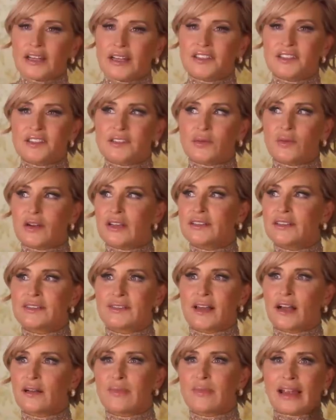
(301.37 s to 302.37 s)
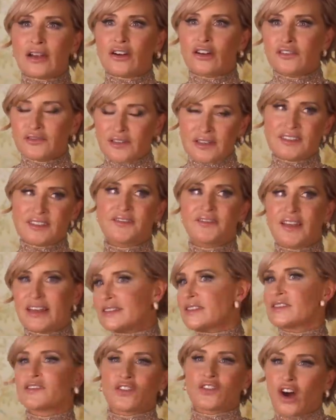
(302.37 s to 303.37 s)
just want to suck my girlfriend's
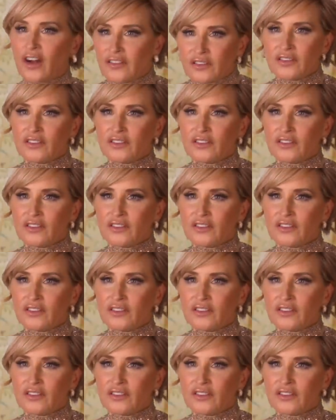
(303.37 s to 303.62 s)
faces off.